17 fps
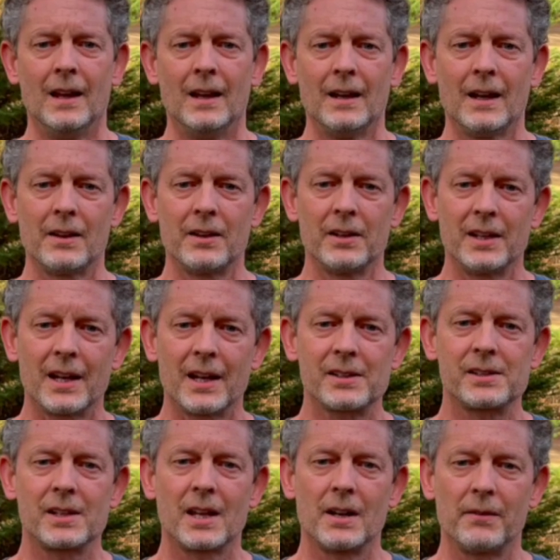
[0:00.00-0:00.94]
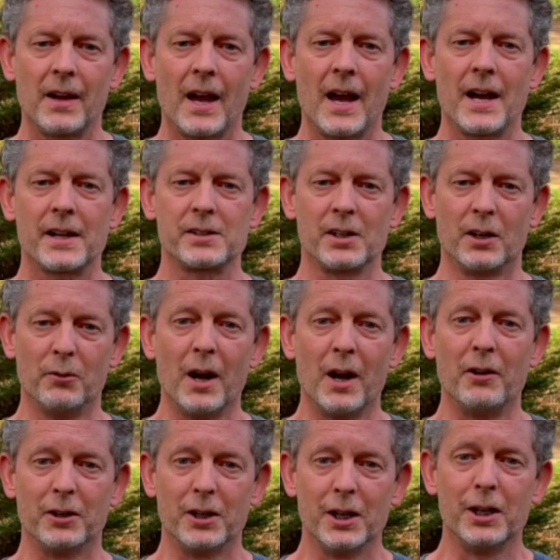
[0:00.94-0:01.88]
Now the next set of hacks are
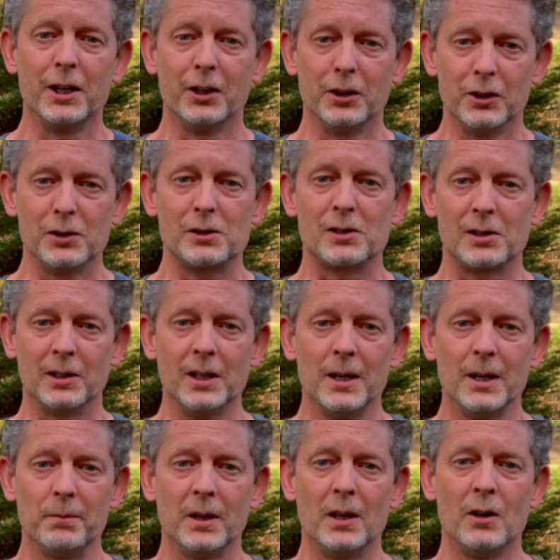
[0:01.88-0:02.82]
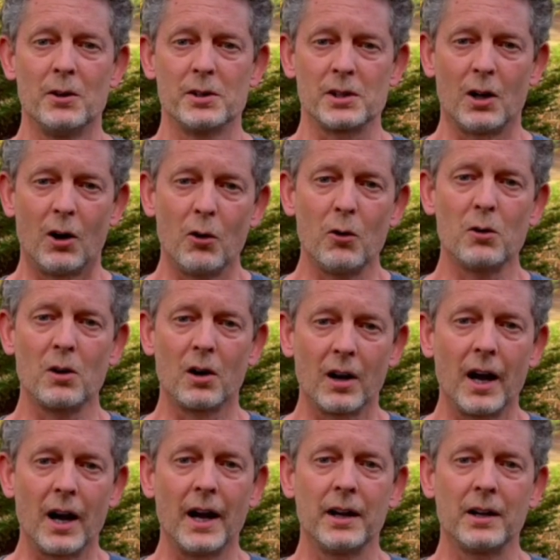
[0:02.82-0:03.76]
around getting good sleep. You know, as older
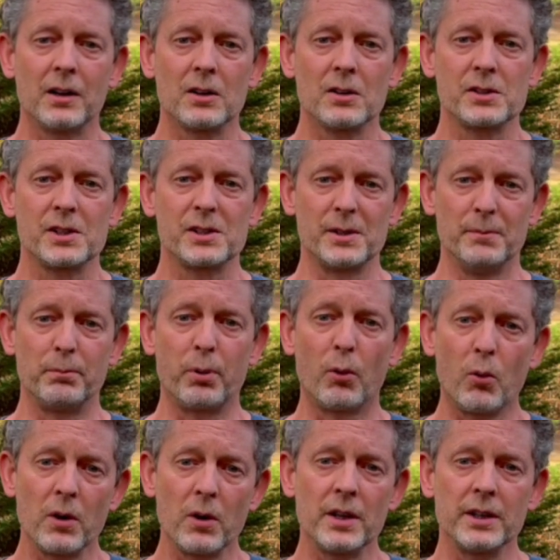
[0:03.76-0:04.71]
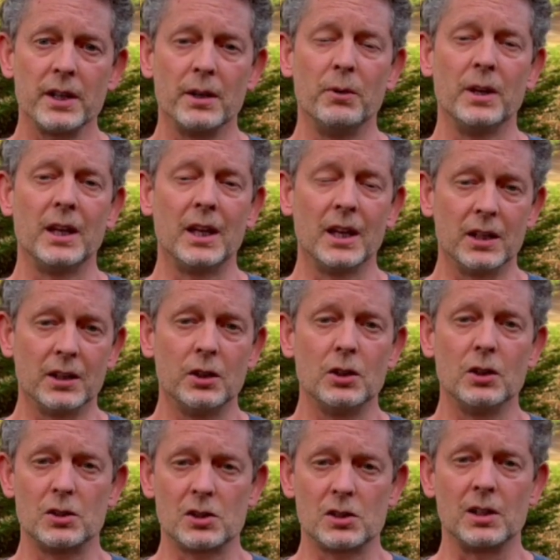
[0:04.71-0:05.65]
hikers, it's important that we get
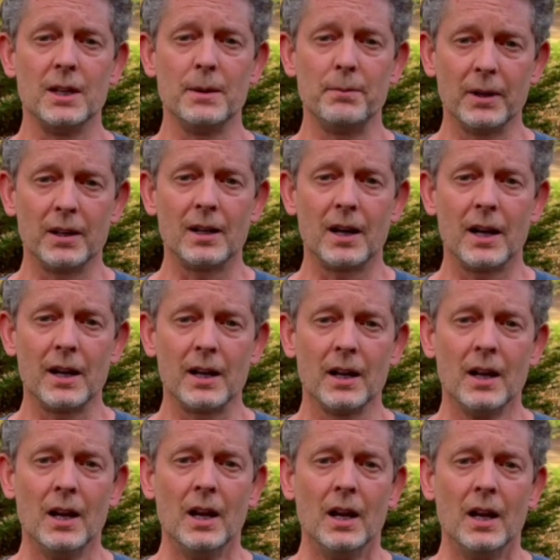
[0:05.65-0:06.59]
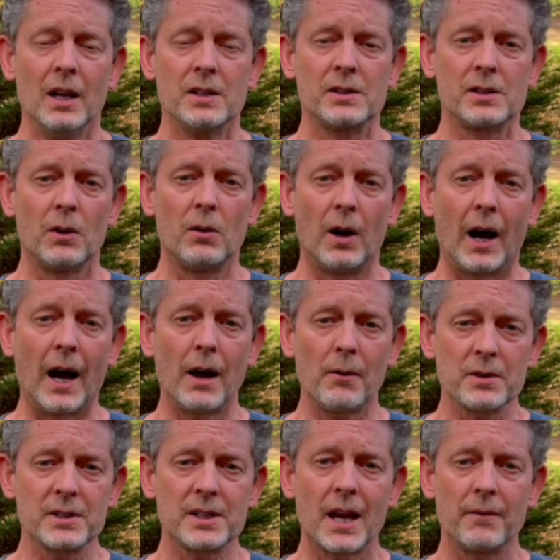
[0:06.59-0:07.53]
good sleep at night. So I
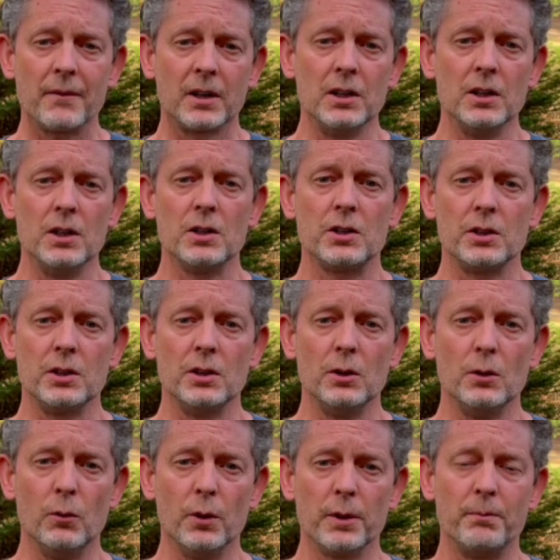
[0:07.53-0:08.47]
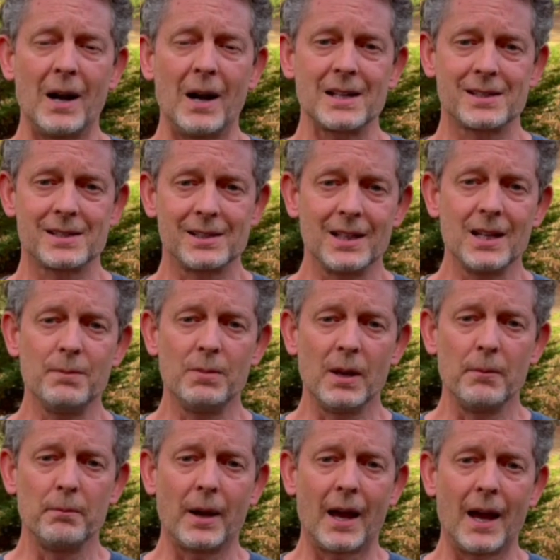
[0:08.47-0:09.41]
was having an issue with my
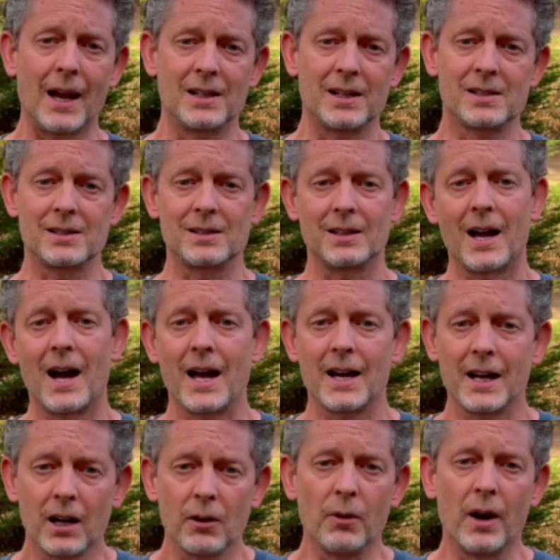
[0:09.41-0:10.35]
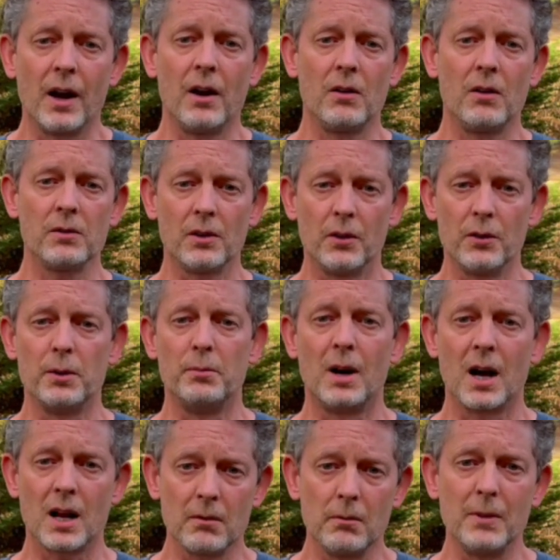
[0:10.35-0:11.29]
sleeping pad sliding around on the
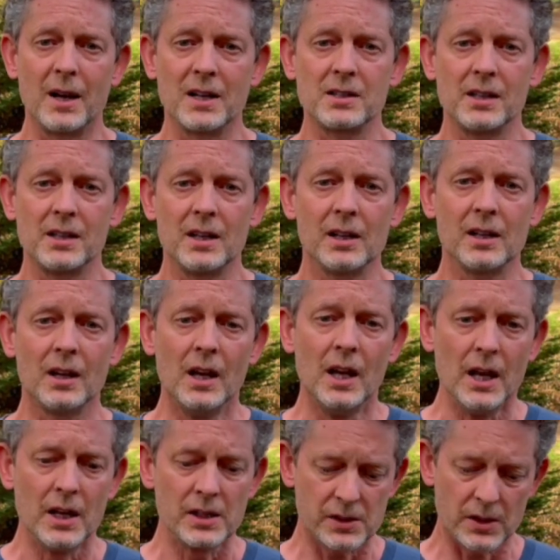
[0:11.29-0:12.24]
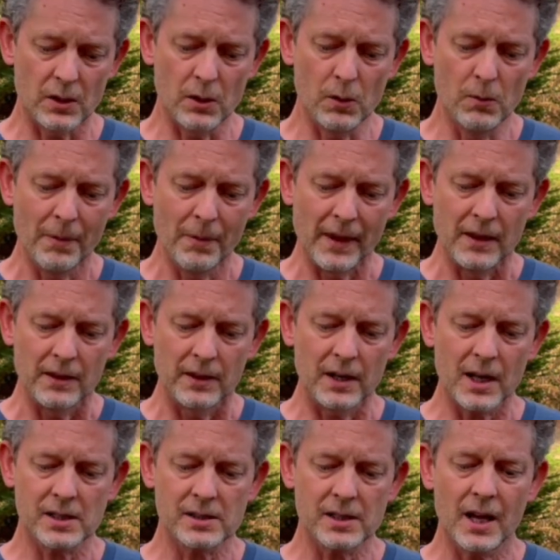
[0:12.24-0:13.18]
bottom of my tent. So the
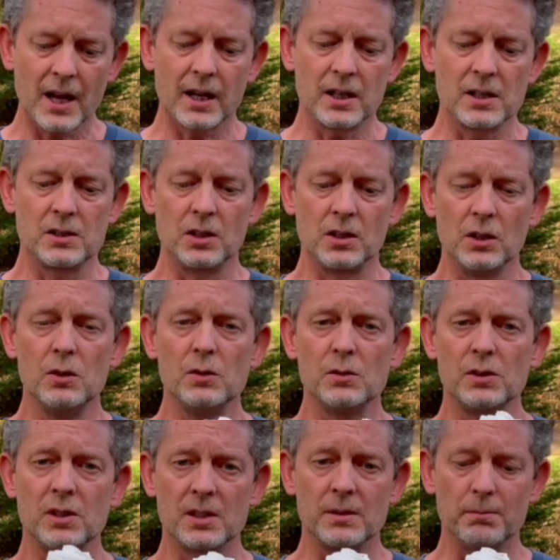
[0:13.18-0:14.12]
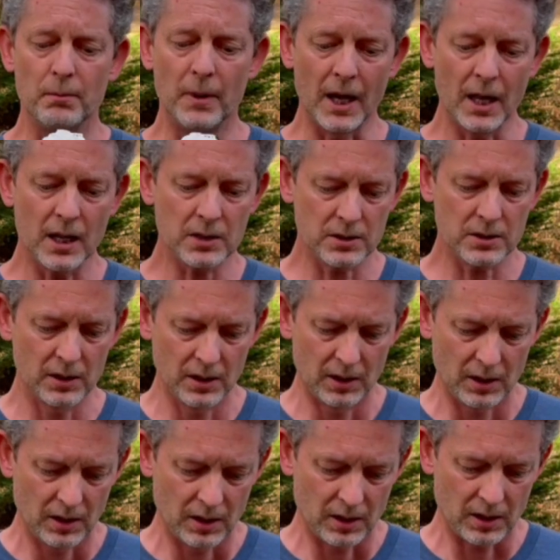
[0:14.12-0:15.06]
next hack is to use this mesh.
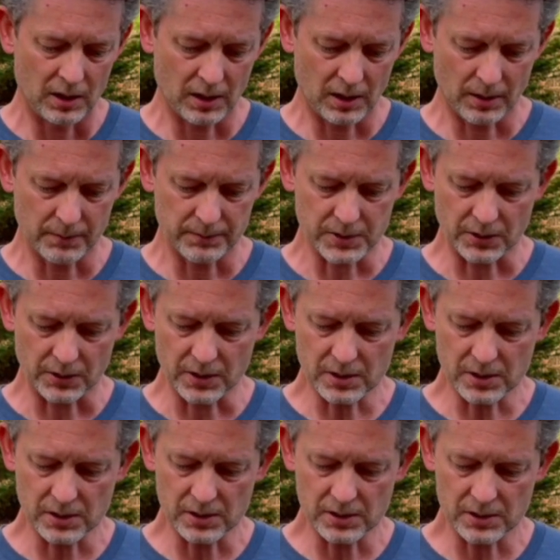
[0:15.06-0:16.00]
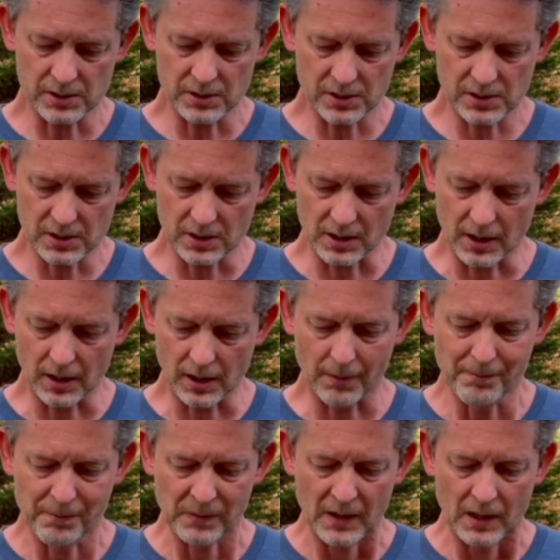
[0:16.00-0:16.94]
So this is just
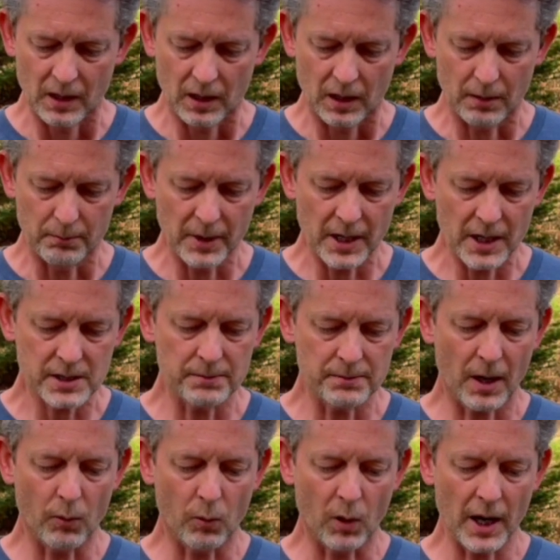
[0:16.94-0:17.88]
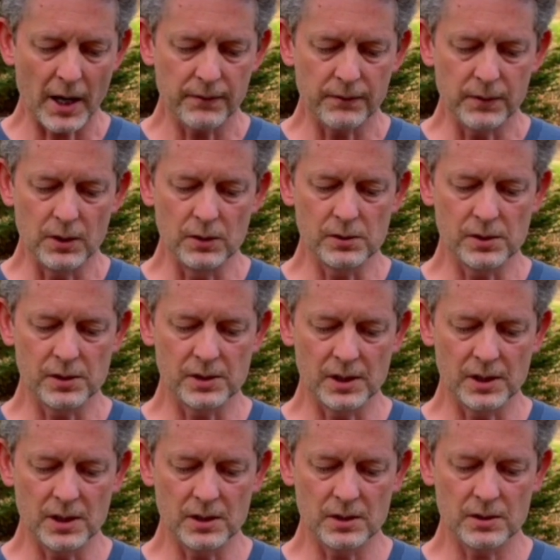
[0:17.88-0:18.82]
a mesh. My wife uses
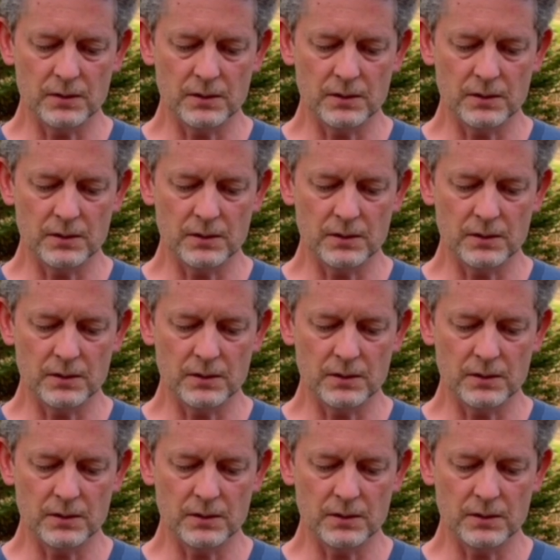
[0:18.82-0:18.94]
these